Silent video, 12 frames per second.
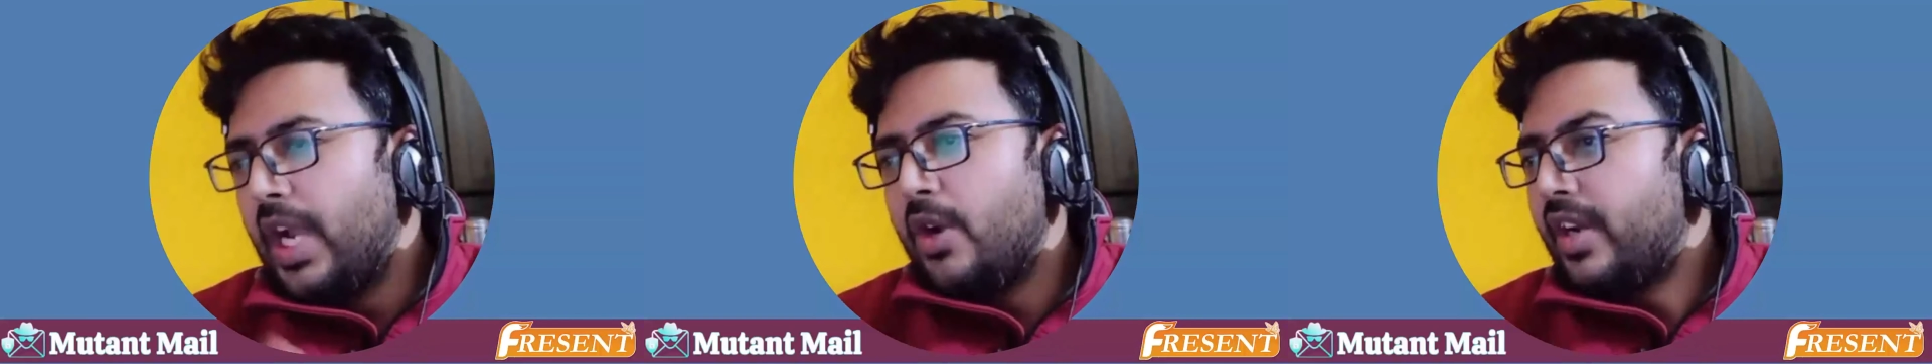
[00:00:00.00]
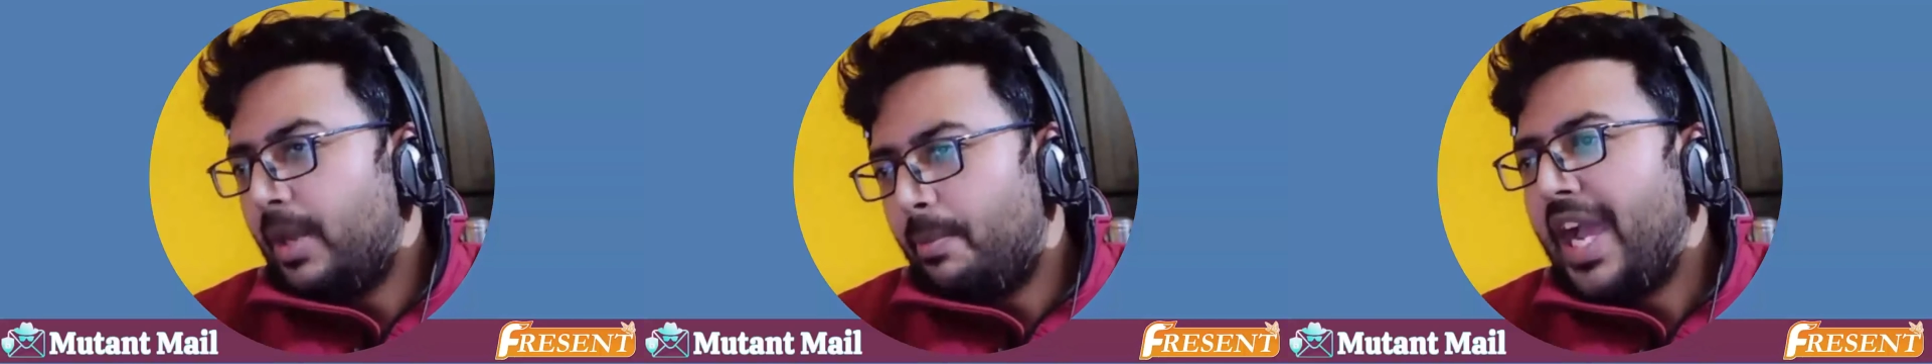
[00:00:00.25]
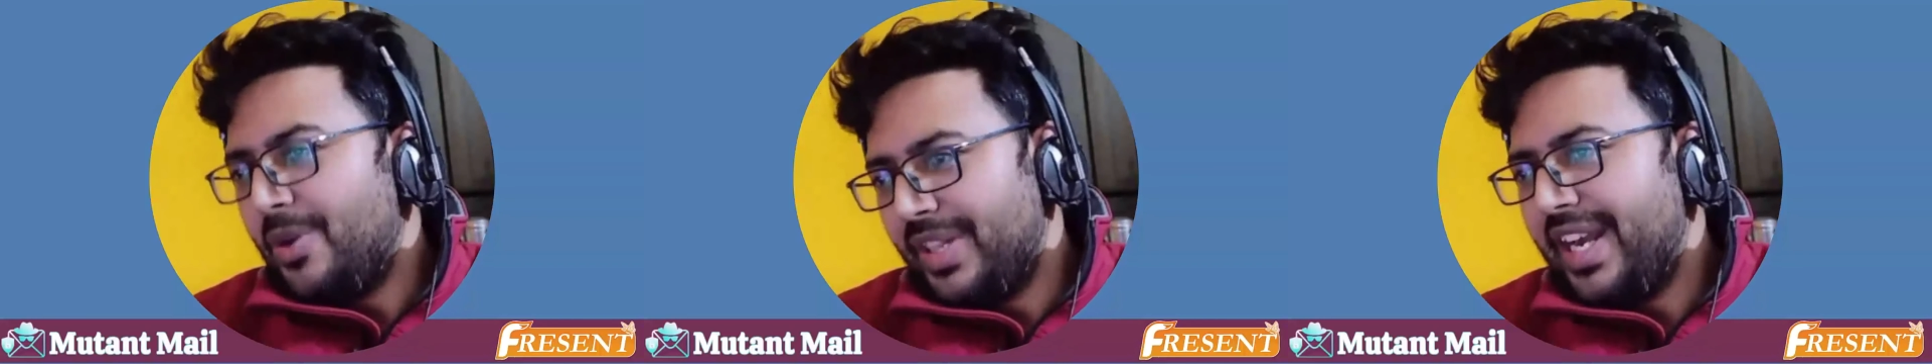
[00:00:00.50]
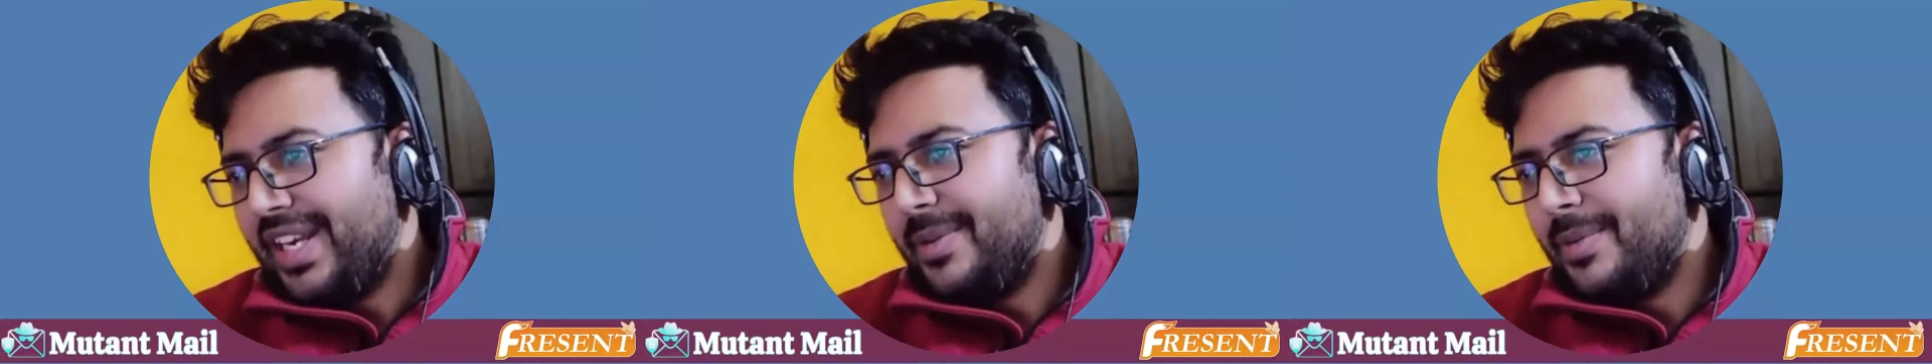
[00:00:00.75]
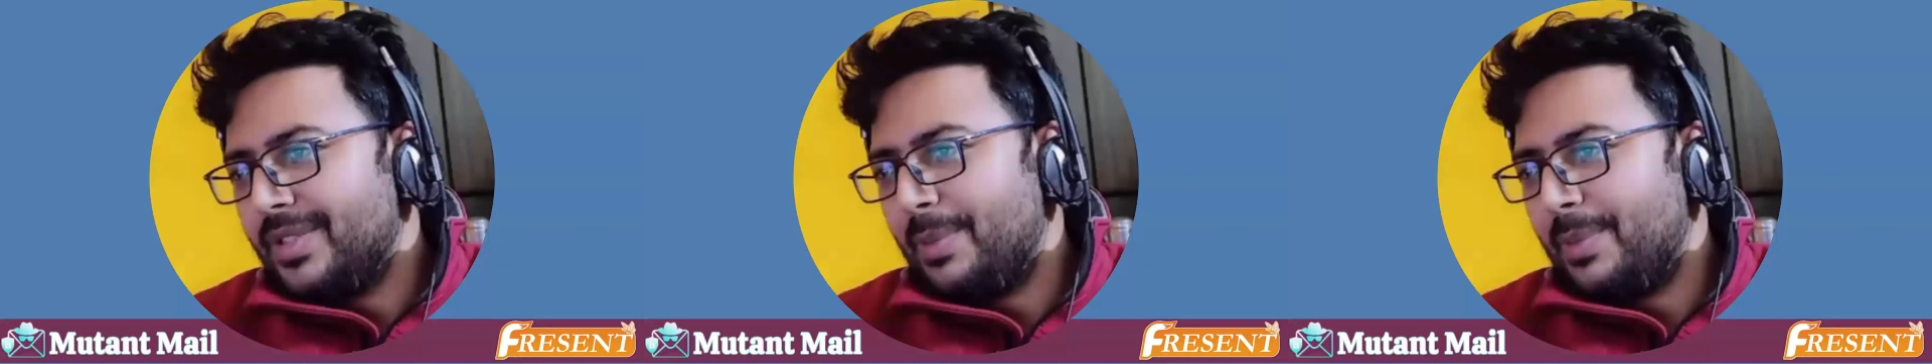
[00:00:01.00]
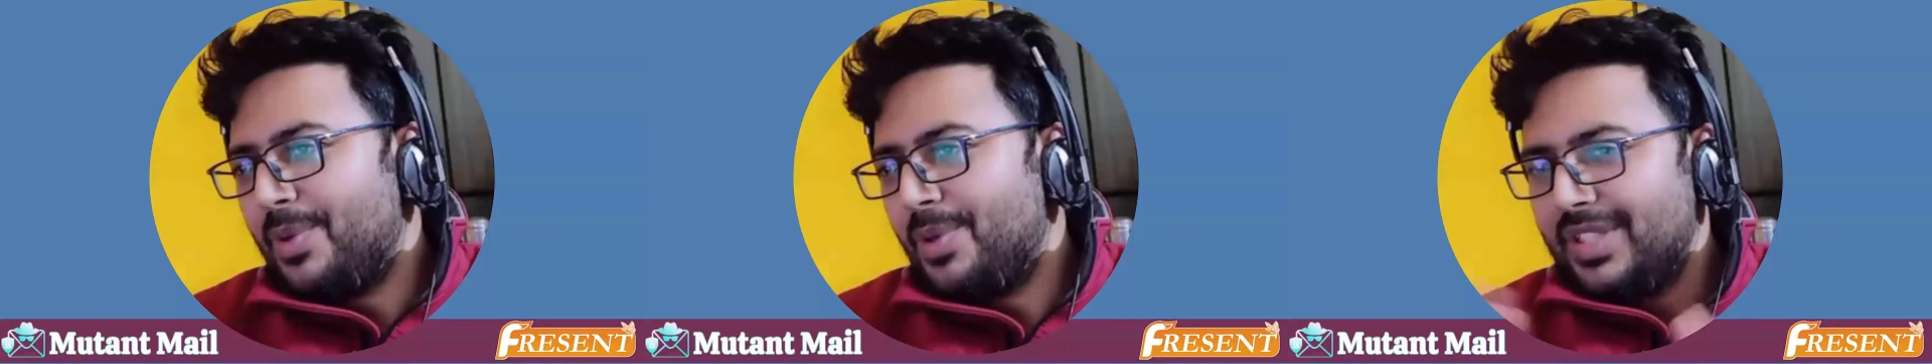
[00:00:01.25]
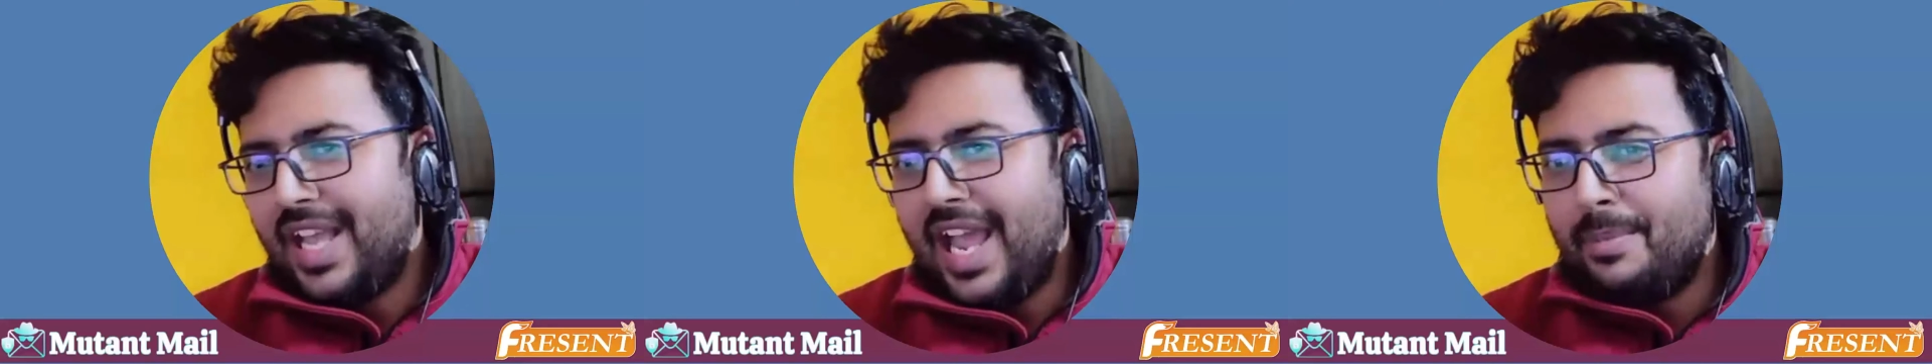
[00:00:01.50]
cannot reply on that. Suppose